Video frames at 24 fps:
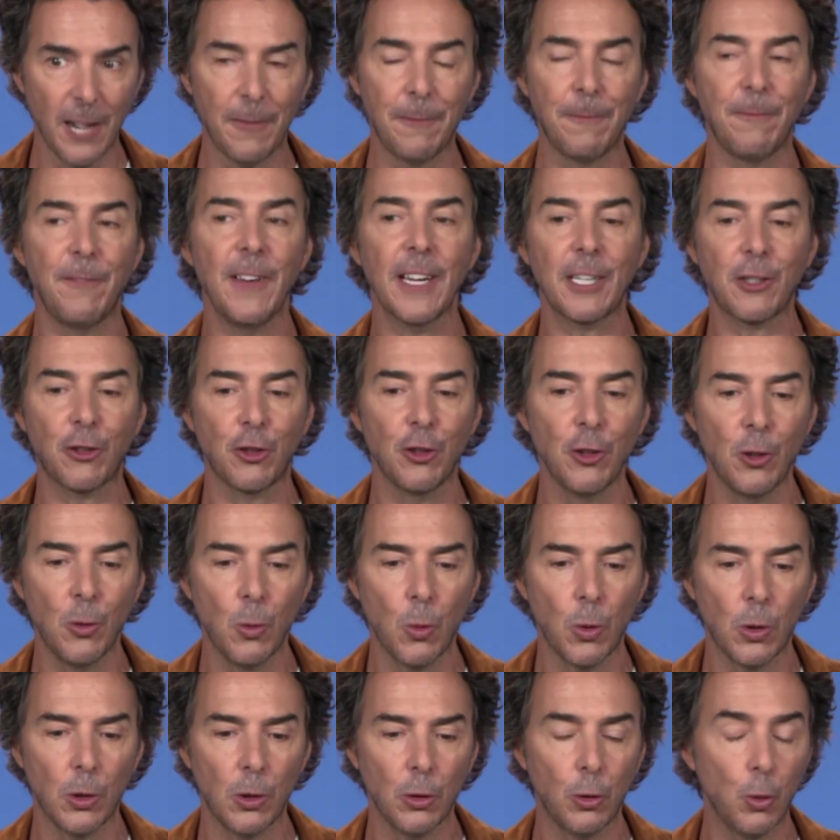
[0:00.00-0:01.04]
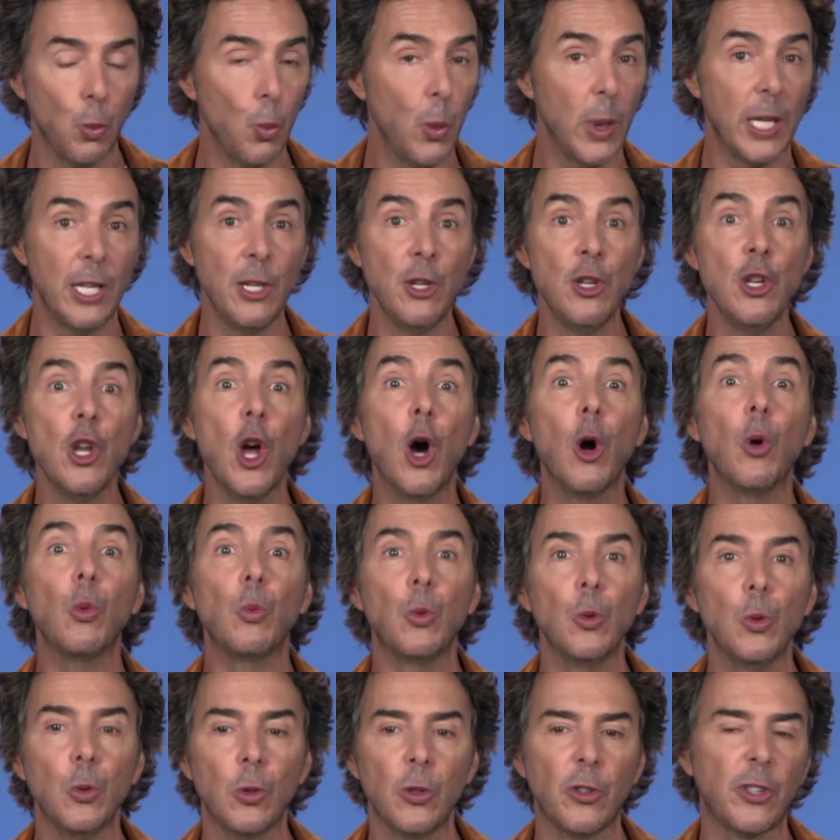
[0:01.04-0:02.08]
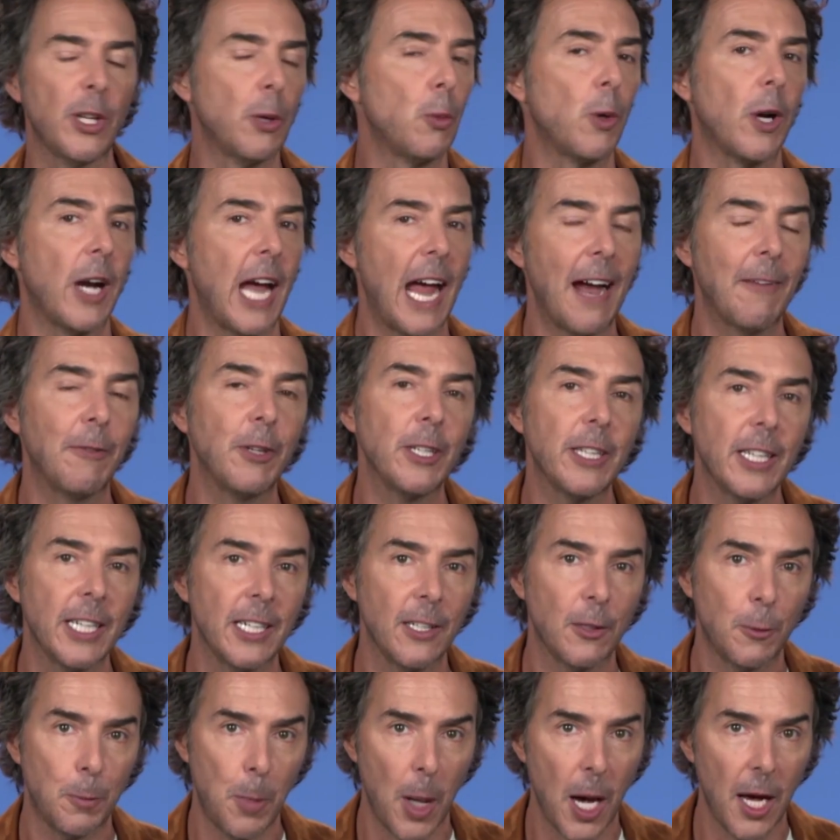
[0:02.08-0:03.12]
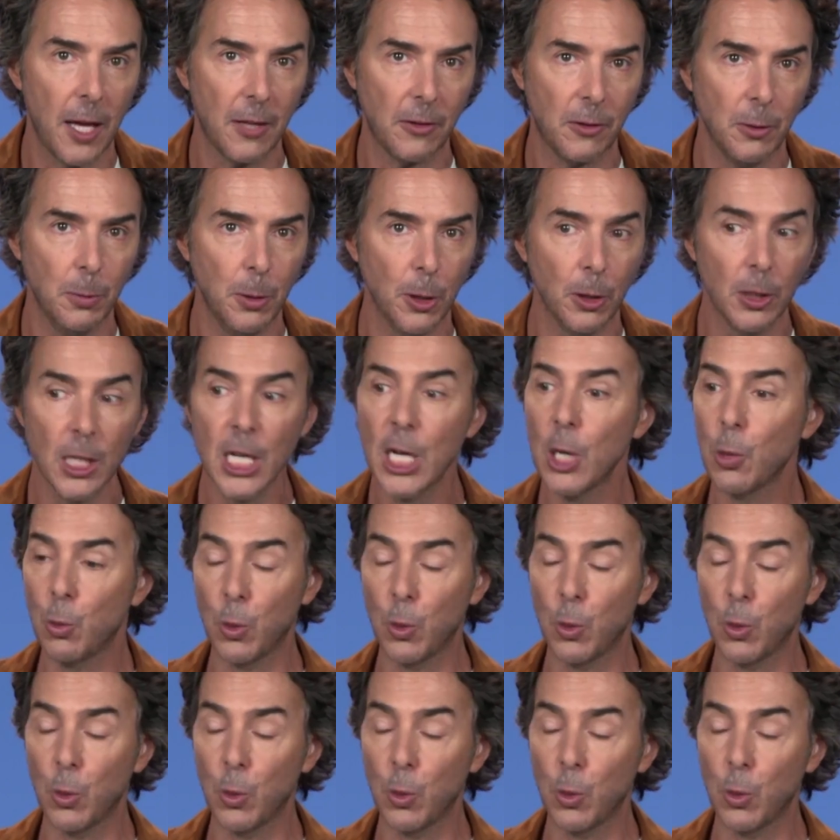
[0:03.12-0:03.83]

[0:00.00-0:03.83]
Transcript: a fictional world with no rules and where everything is possible,